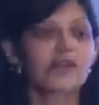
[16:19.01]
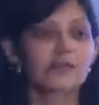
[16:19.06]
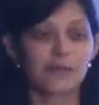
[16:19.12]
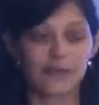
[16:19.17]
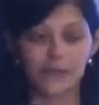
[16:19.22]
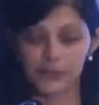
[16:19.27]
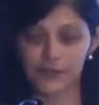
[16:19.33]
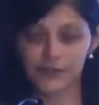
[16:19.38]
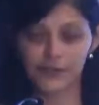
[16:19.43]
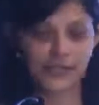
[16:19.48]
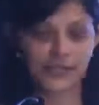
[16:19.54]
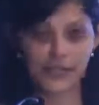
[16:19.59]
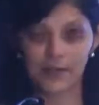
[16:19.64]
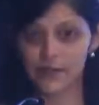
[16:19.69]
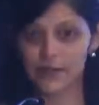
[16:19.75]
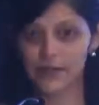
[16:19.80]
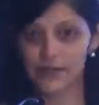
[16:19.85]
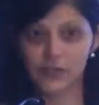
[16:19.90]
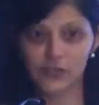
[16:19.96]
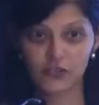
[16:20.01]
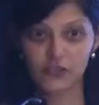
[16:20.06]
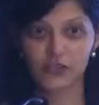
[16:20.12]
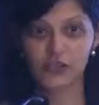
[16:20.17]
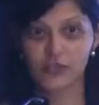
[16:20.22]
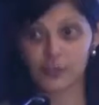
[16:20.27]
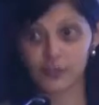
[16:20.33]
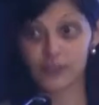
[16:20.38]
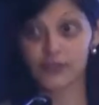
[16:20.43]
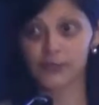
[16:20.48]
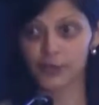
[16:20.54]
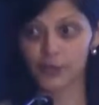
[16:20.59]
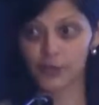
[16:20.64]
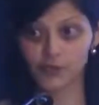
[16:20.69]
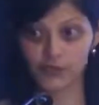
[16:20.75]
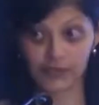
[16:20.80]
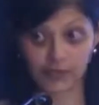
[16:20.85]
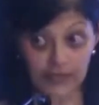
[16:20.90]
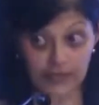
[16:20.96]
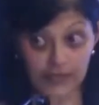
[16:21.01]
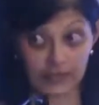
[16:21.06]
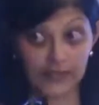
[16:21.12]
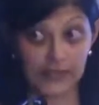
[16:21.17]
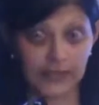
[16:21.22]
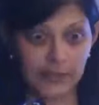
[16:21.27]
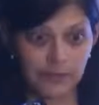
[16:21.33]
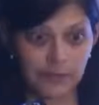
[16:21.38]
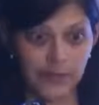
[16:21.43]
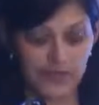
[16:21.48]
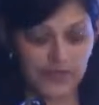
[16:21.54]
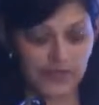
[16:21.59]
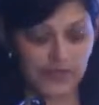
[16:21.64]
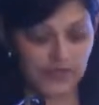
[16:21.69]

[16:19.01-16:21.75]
because like I mentioned, it was sort of like a landmark